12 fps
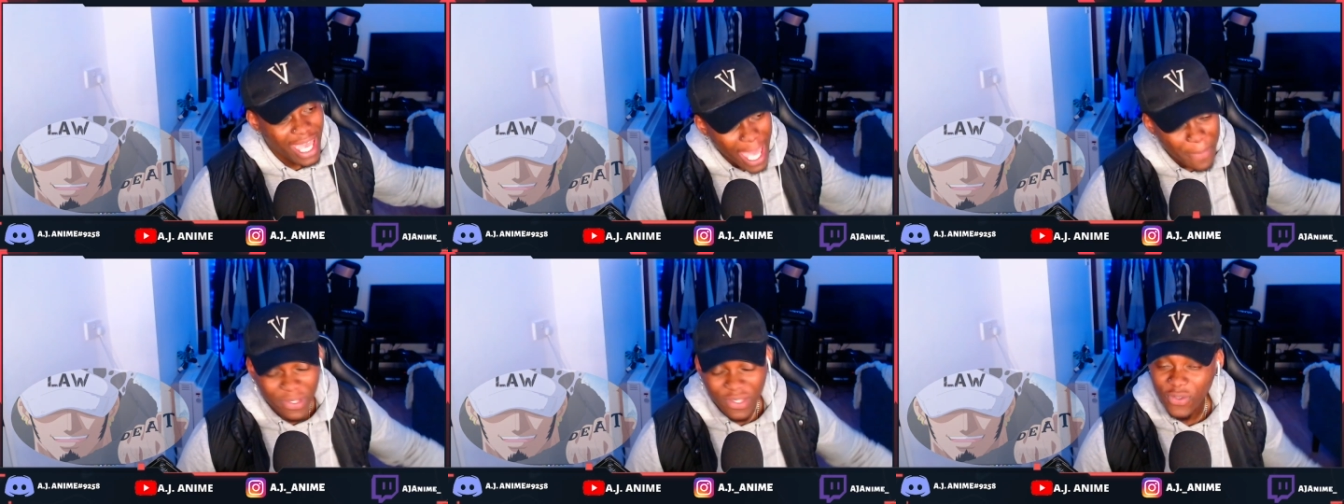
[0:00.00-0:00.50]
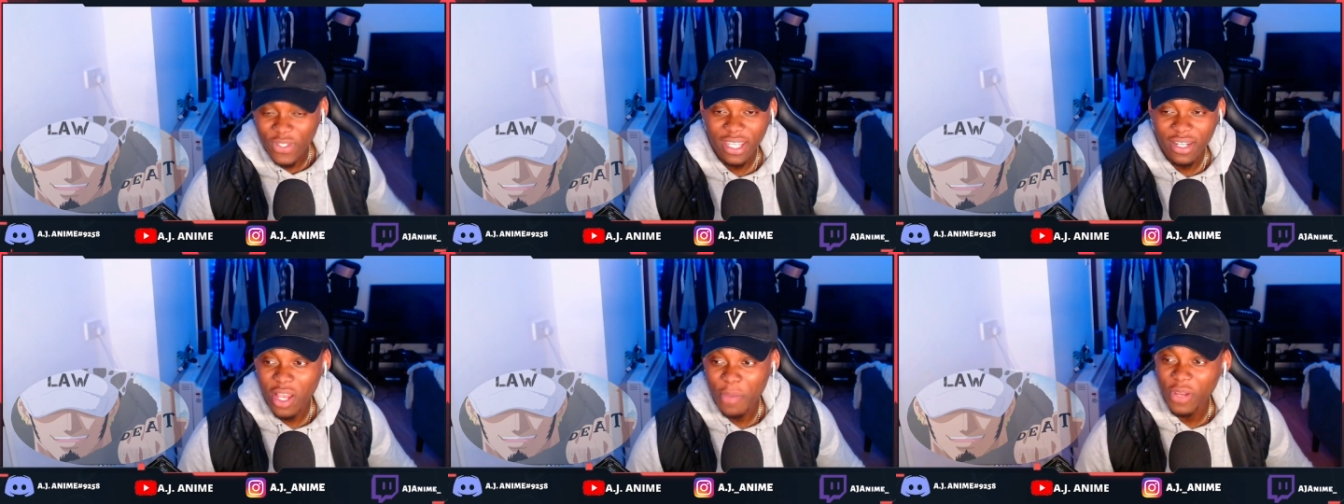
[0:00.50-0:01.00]
Episode
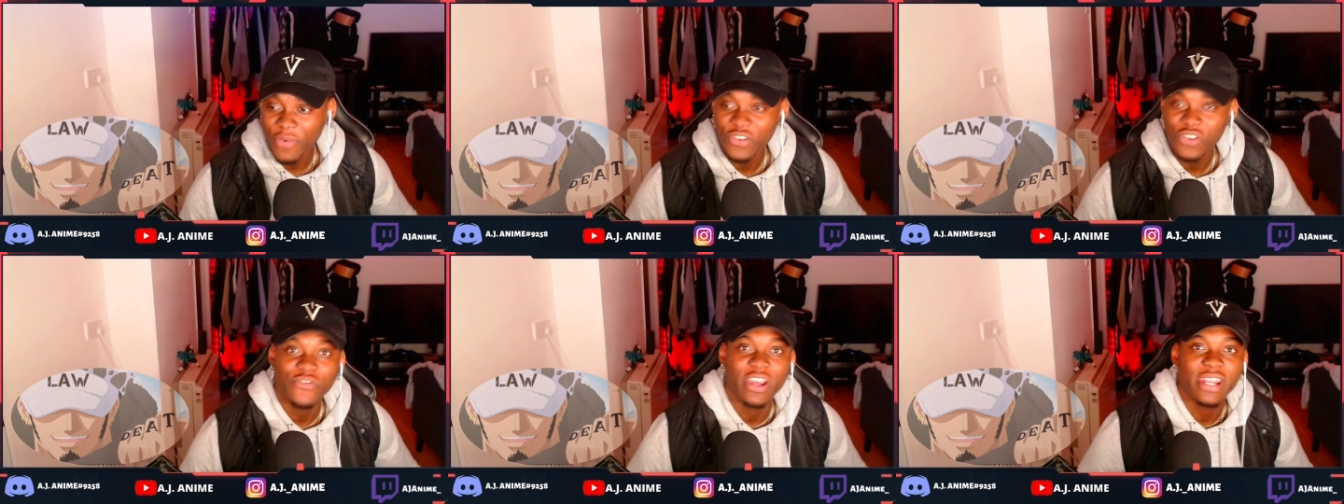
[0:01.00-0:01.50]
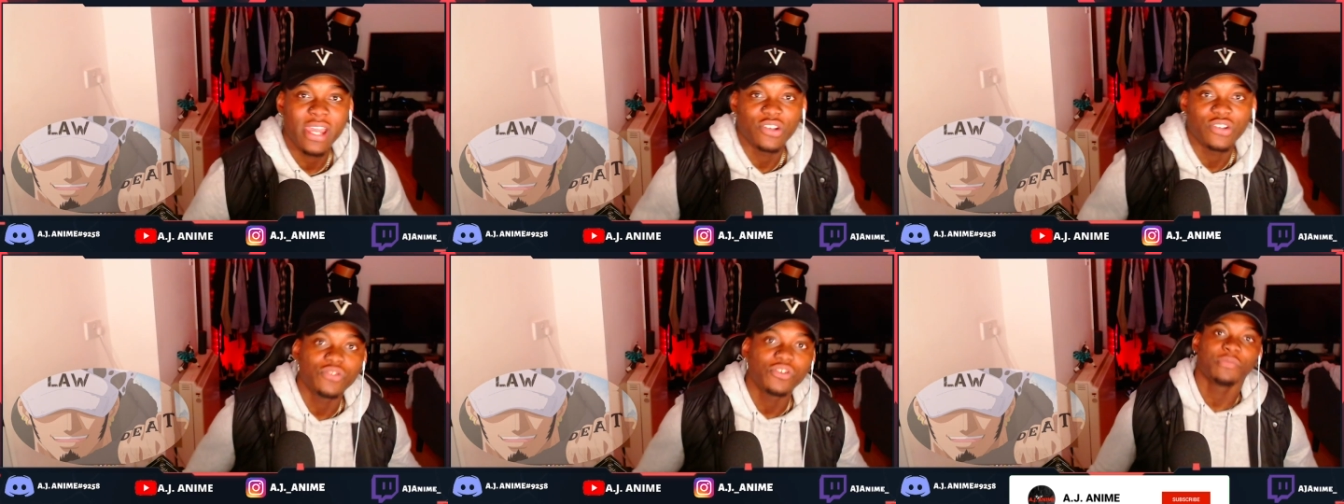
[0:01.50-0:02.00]
10 coming up for you right now, I
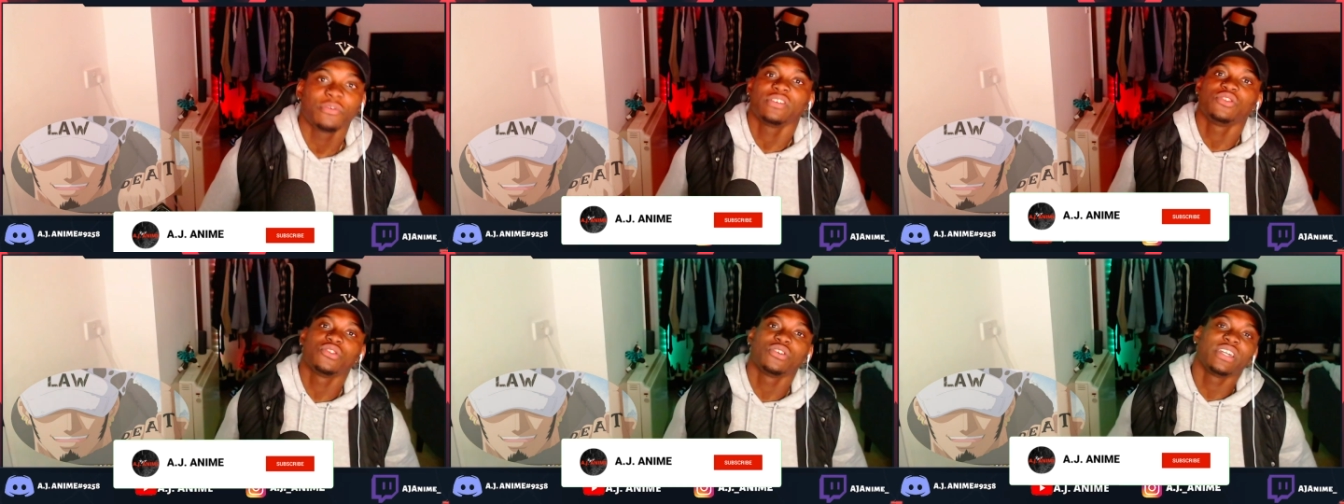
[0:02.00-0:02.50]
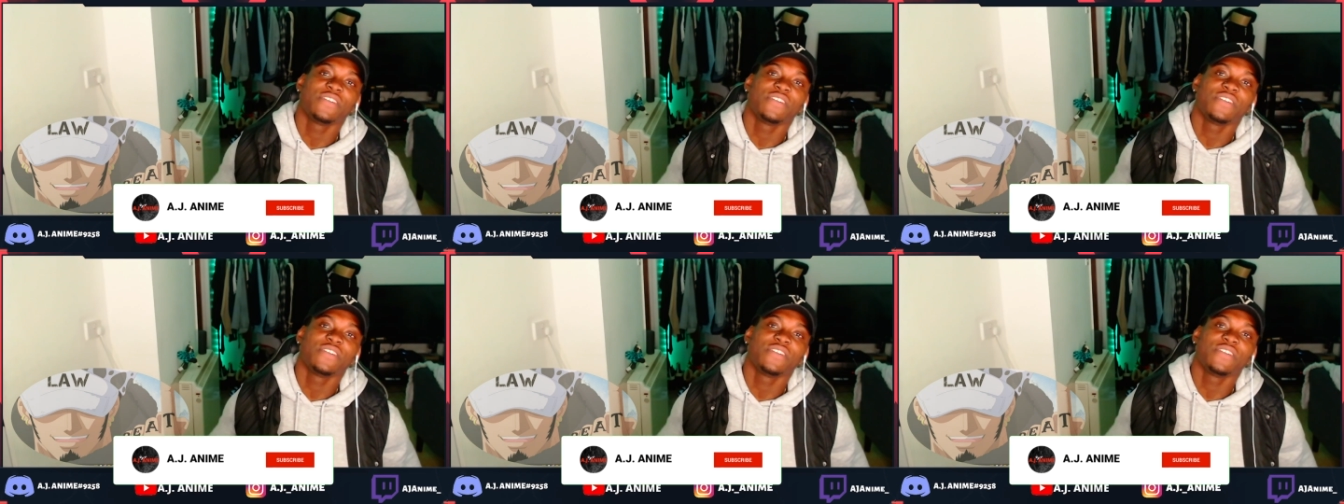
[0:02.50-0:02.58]
do hope you enjoy it.